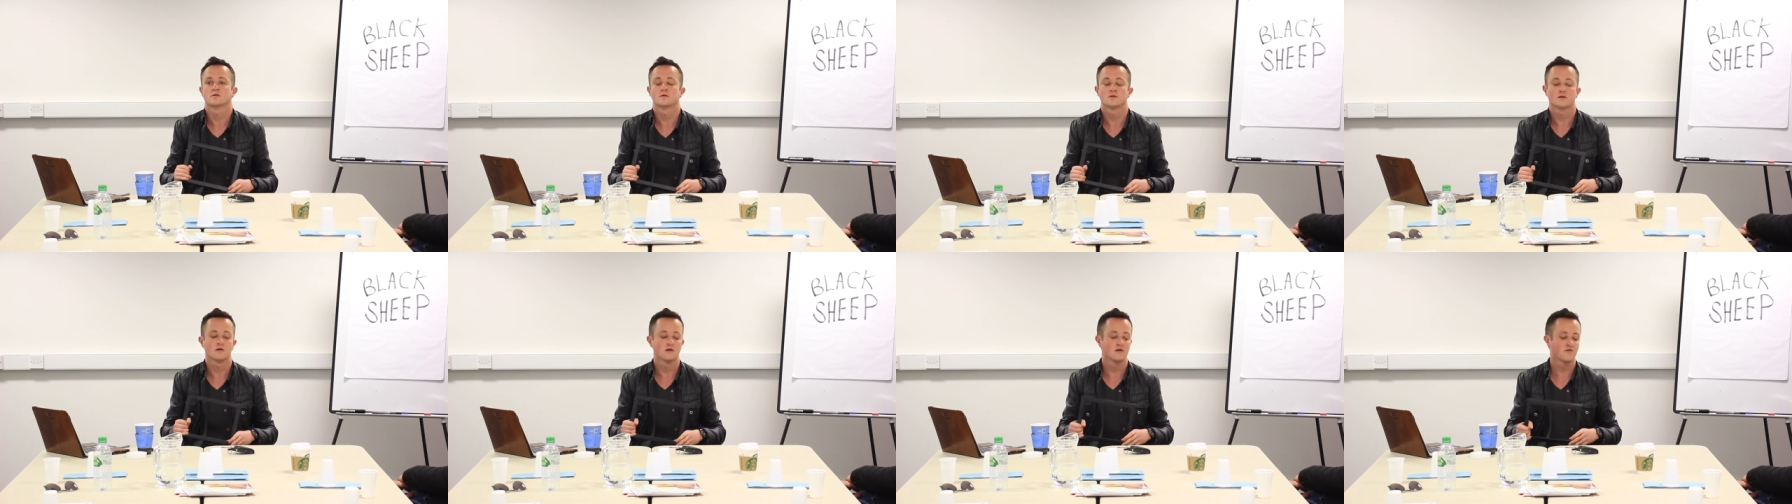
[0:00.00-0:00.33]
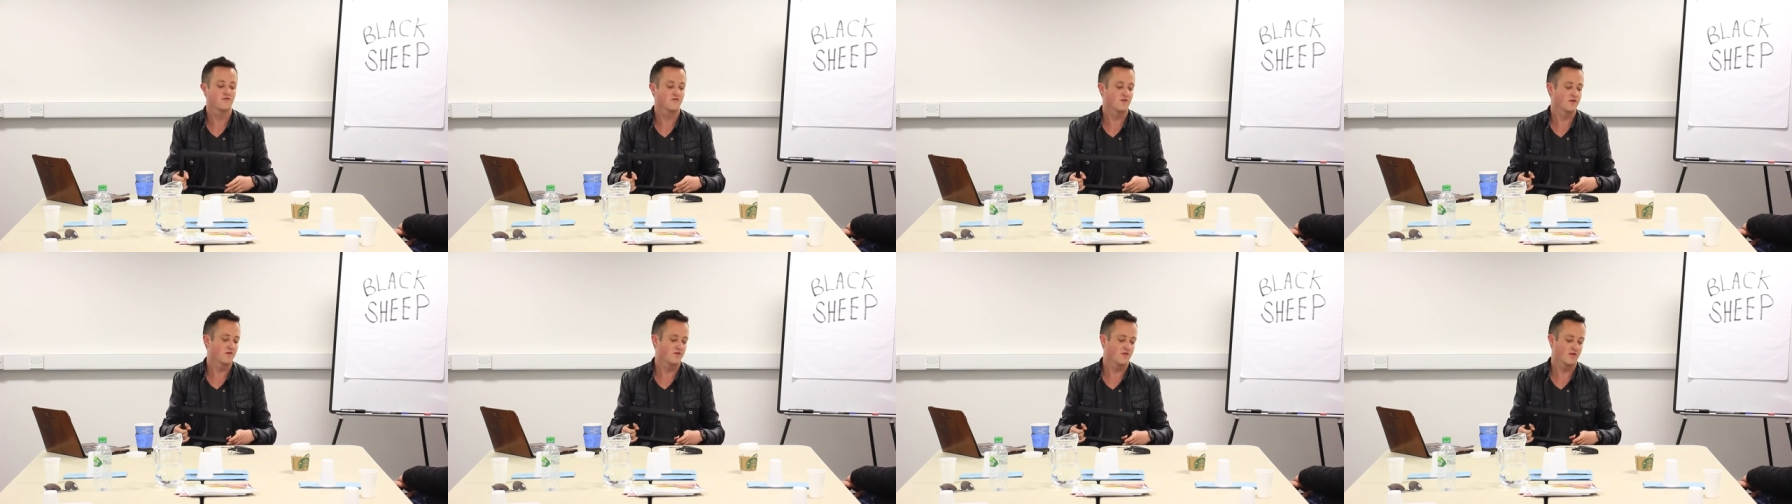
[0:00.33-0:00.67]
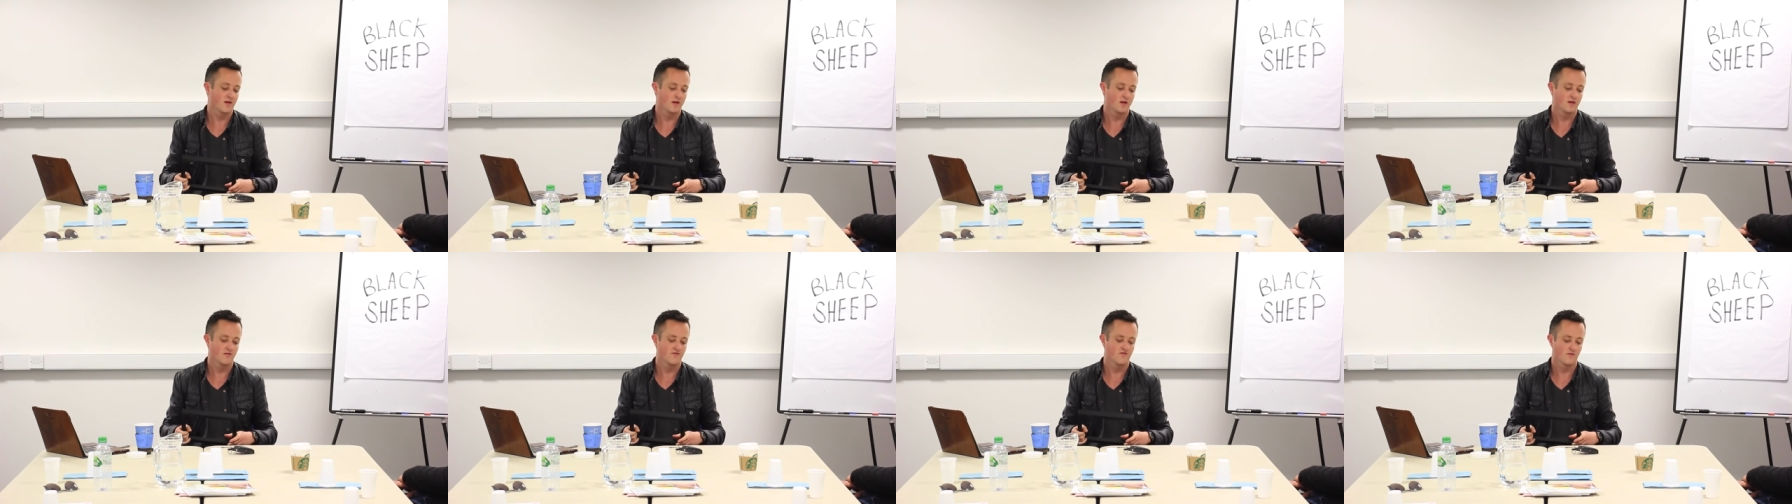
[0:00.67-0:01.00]
the girlfriend
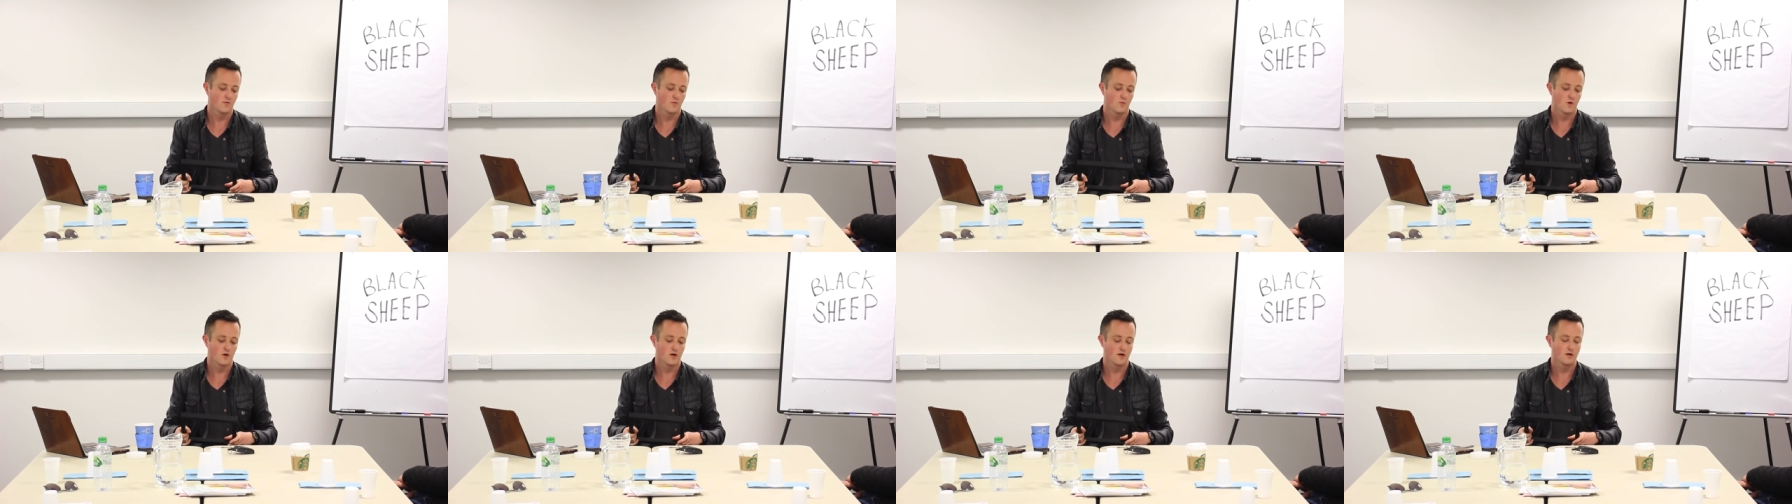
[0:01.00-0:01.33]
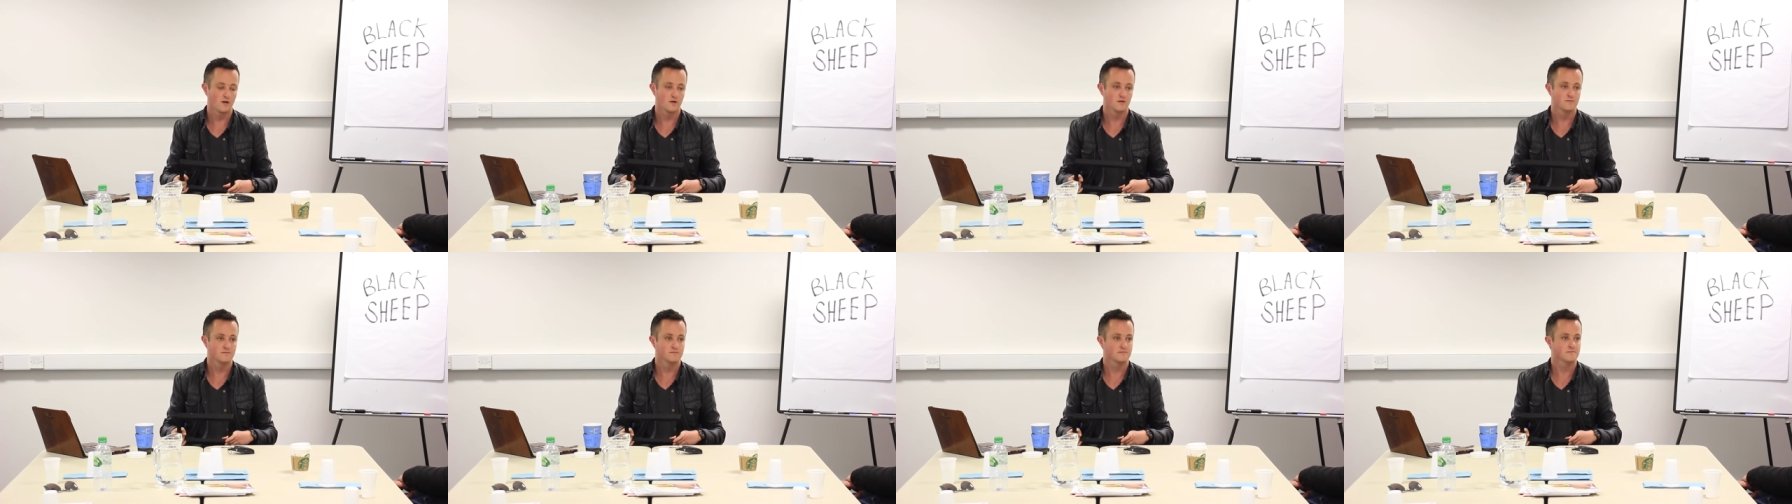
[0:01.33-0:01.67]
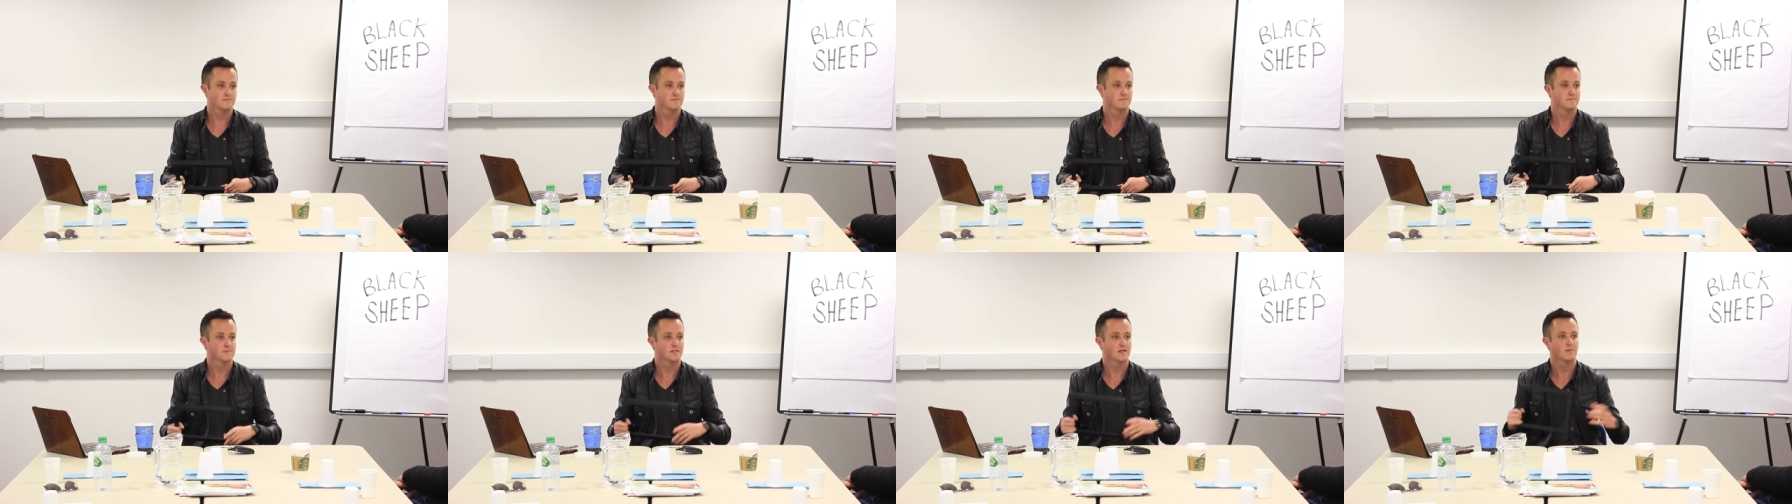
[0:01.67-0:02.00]
thing for a while,
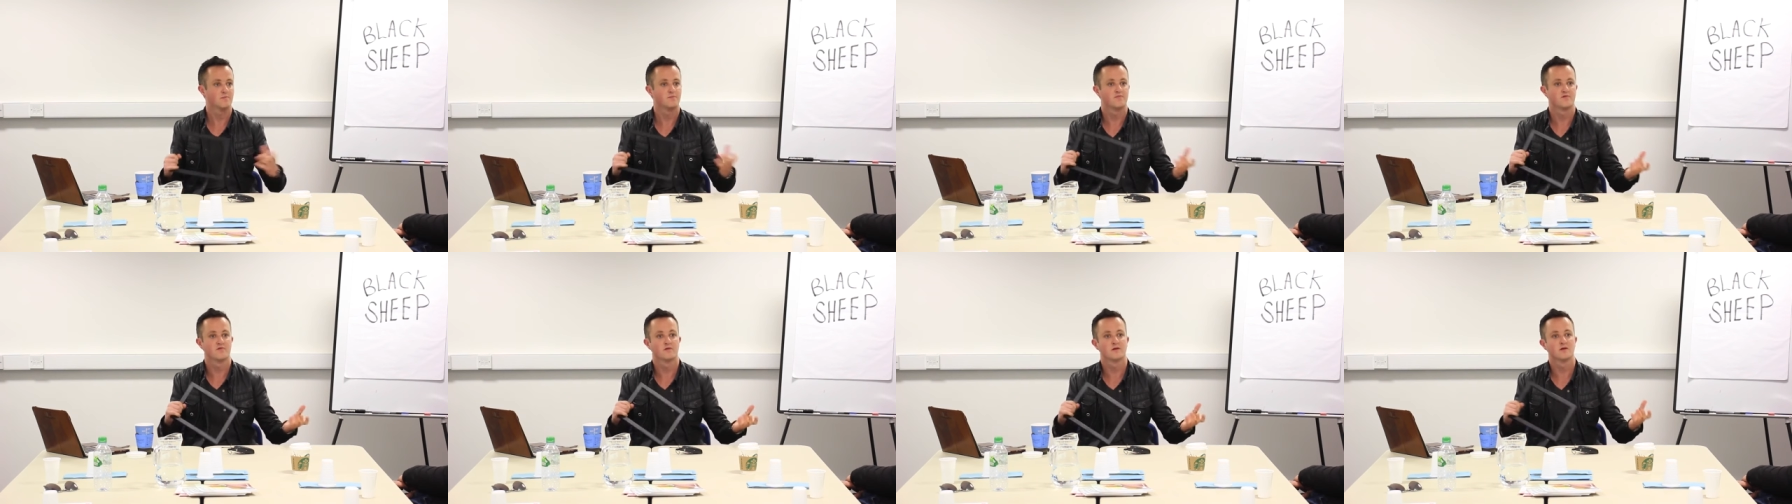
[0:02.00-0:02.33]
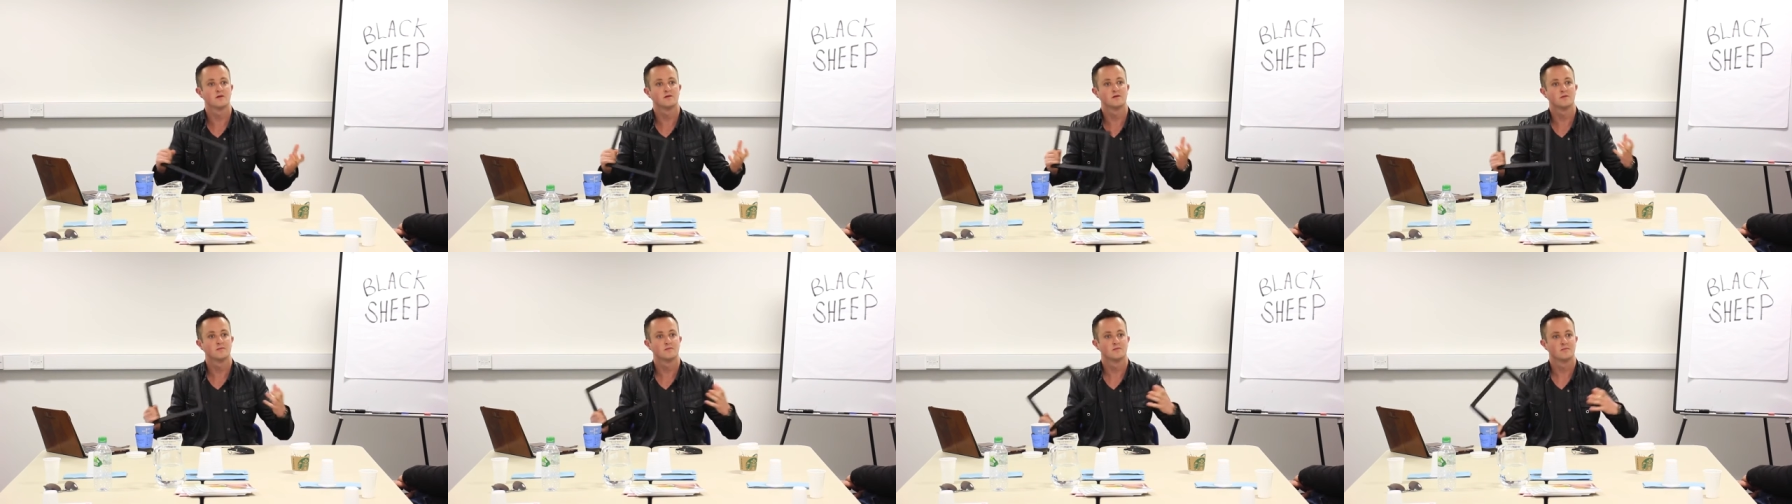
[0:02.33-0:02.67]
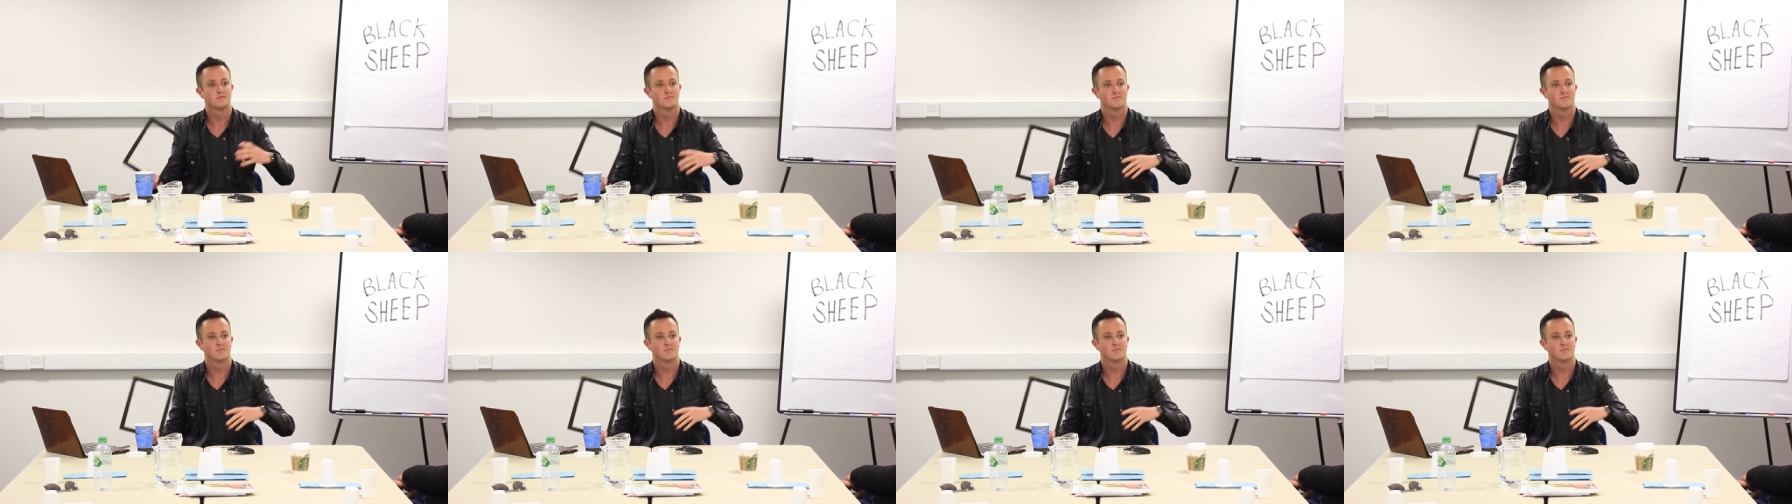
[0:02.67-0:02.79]
temporary,